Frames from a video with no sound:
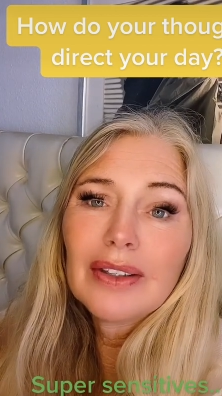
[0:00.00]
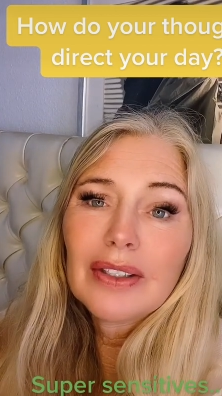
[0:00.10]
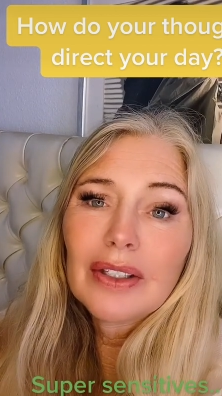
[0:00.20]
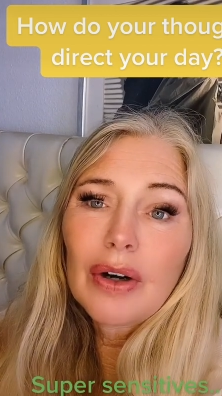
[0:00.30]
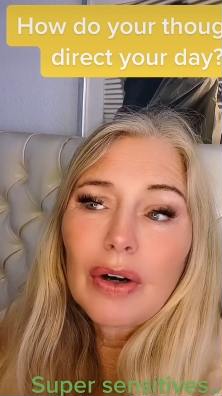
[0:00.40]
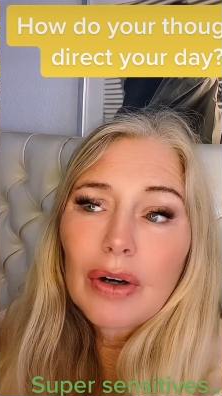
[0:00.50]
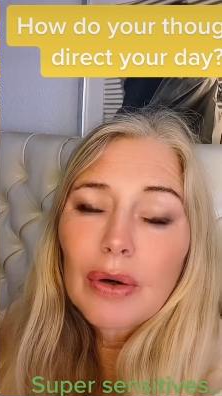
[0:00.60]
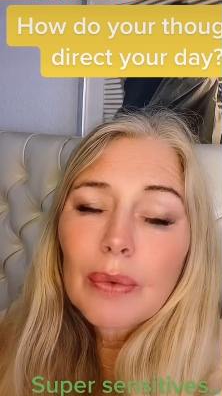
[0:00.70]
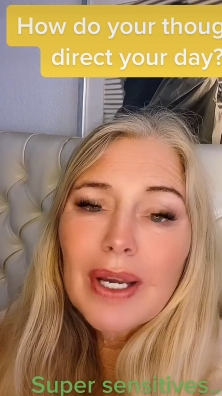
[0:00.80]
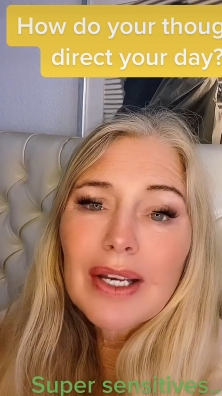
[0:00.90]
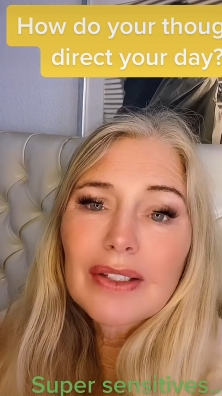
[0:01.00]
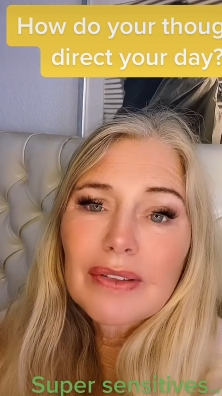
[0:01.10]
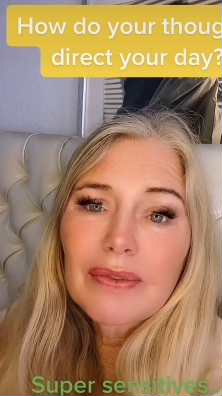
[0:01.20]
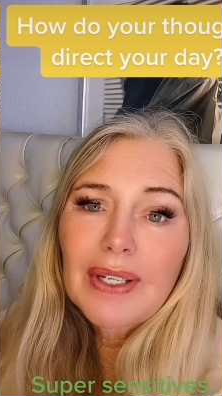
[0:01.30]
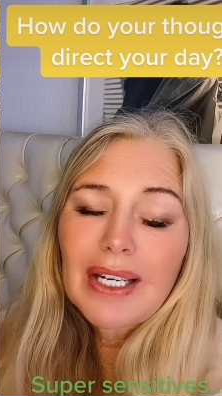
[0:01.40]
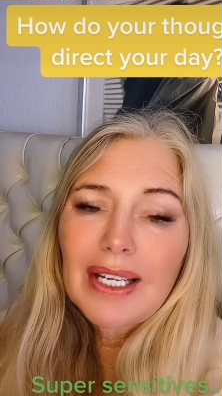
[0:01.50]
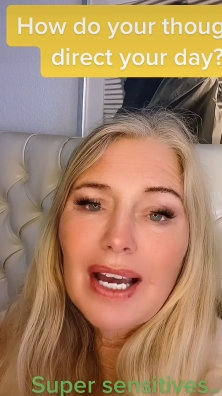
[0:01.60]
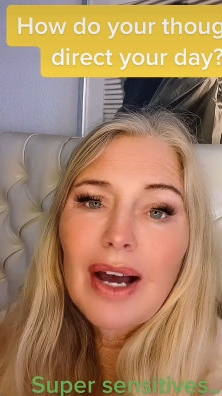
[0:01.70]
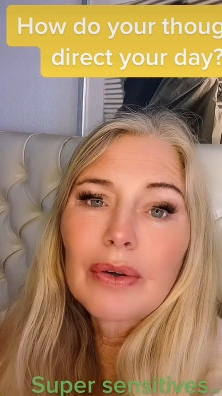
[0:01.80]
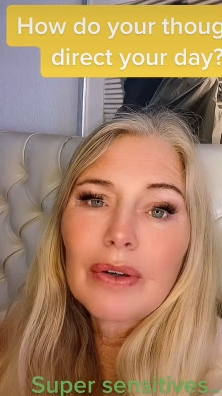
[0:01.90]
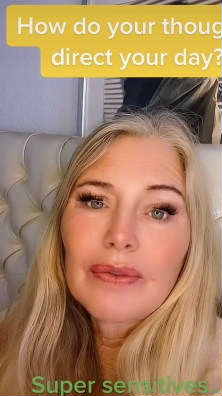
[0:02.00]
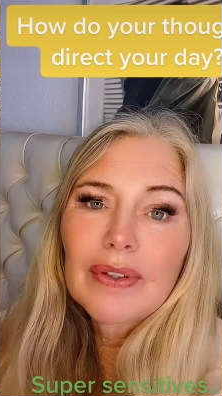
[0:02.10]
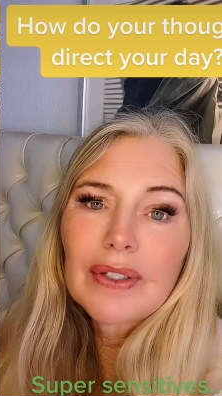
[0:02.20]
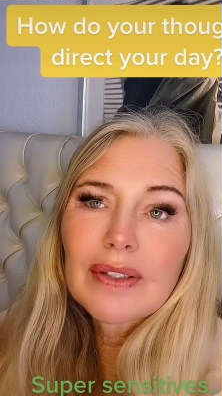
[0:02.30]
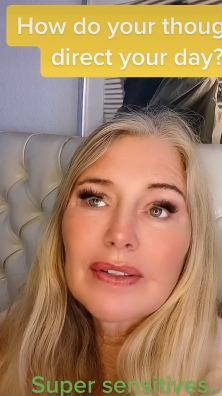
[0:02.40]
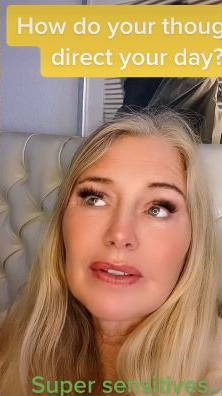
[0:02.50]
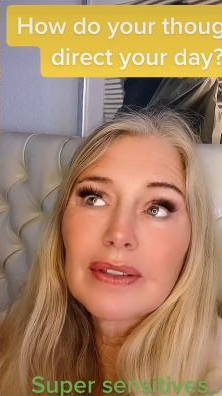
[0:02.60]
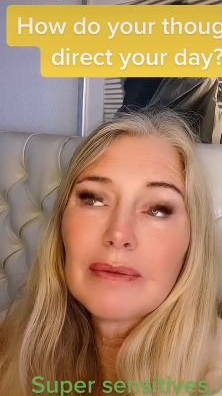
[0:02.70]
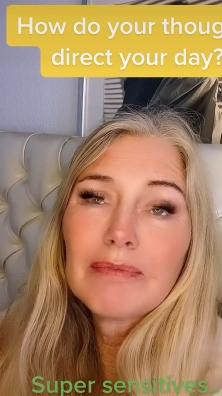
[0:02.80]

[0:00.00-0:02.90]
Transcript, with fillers: There are ways of getting out of this